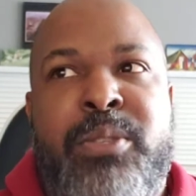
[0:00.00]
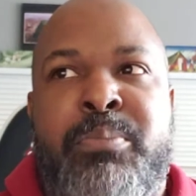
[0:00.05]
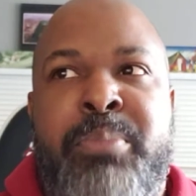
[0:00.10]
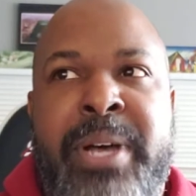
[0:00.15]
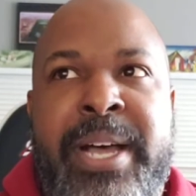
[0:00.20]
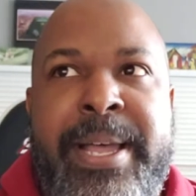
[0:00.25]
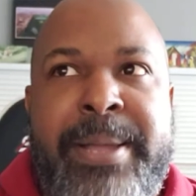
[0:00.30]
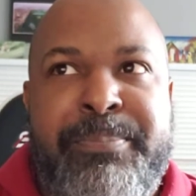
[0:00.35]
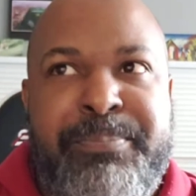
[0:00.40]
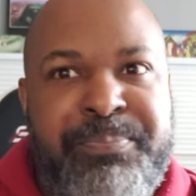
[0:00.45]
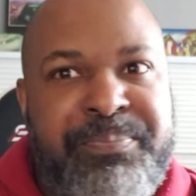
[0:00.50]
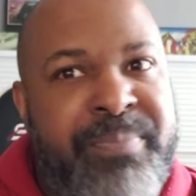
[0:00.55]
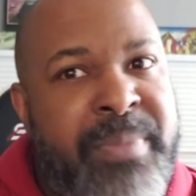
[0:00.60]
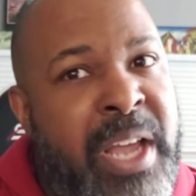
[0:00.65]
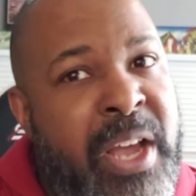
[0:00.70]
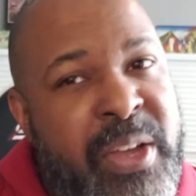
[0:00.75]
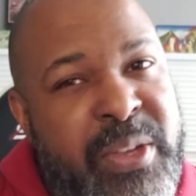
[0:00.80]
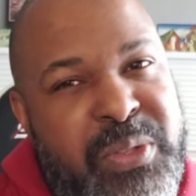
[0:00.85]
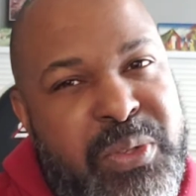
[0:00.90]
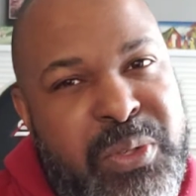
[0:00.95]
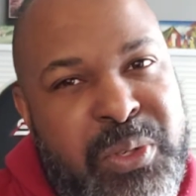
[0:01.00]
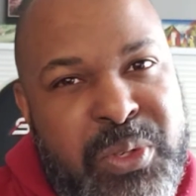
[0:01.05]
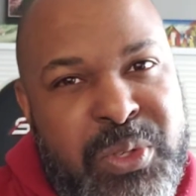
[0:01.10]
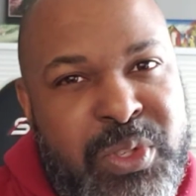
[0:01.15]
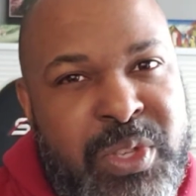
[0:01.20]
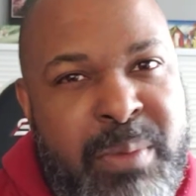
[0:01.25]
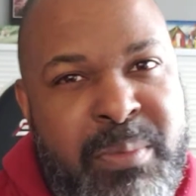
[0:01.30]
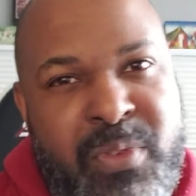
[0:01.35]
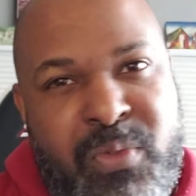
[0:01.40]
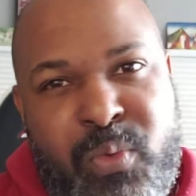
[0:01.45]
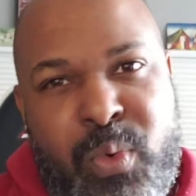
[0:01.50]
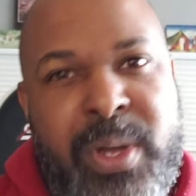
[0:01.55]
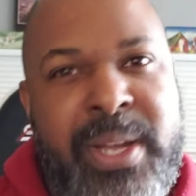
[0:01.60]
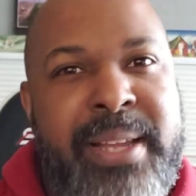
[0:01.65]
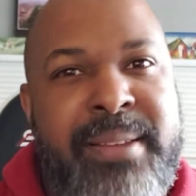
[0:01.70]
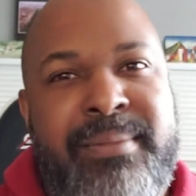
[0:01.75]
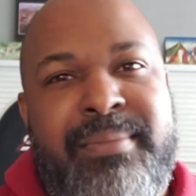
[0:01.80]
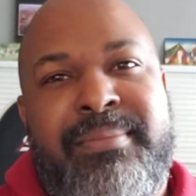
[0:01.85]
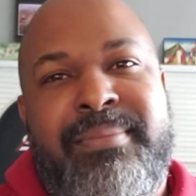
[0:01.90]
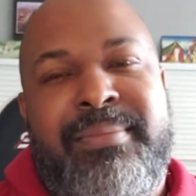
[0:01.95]
but I also use some of
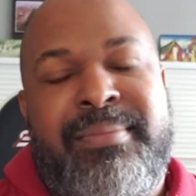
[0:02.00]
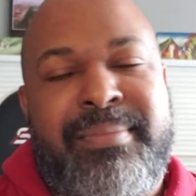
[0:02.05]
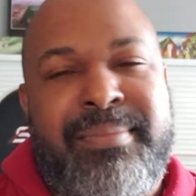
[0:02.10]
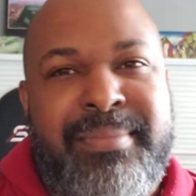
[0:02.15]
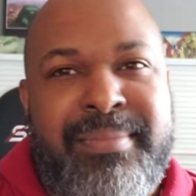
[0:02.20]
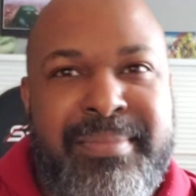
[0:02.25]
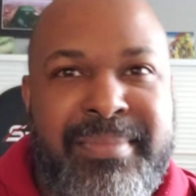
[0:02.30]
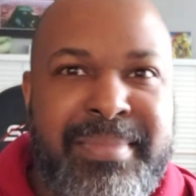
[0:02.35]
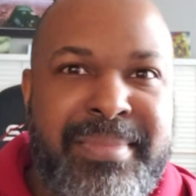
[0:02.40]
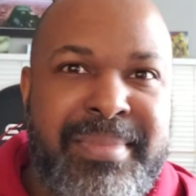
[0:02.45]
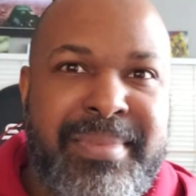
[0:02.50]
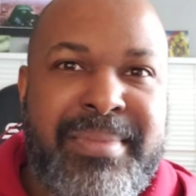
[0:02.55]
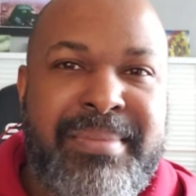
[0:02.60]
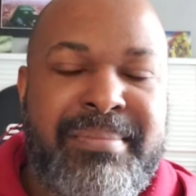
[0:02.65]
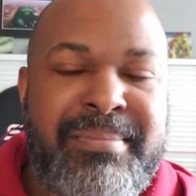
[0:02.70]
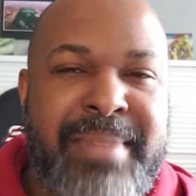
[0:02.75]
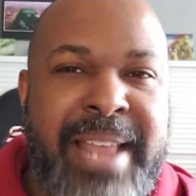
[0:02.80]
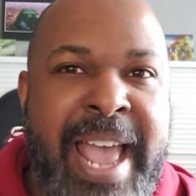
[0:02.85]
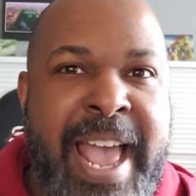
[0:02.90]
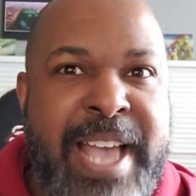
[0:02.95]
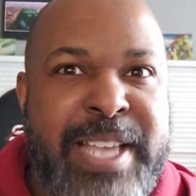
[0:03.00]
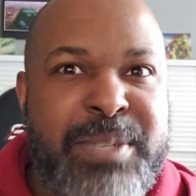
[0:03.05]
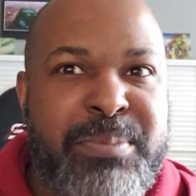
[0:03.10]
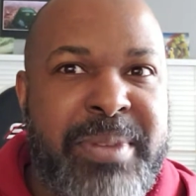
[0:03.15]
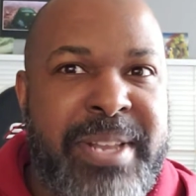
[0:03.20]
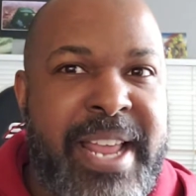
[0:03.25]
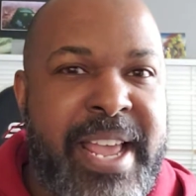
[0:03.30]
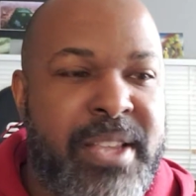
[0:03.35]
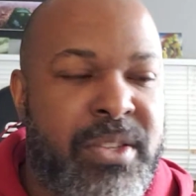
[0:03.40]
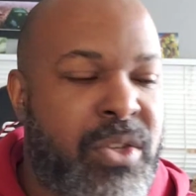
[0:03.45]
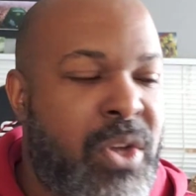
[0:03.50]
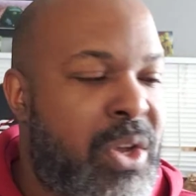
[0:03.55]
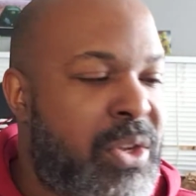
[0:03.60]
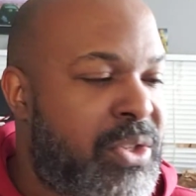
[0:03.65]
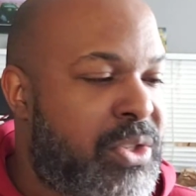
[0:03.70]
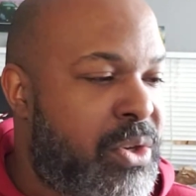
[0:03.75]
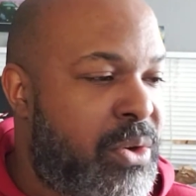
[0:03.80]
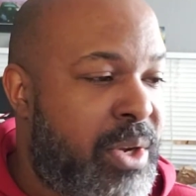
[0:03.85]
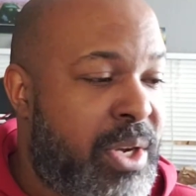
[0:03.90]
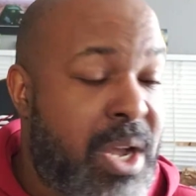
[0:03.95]
what Aspen has
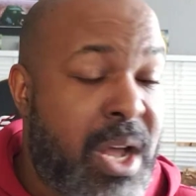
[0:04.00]
also in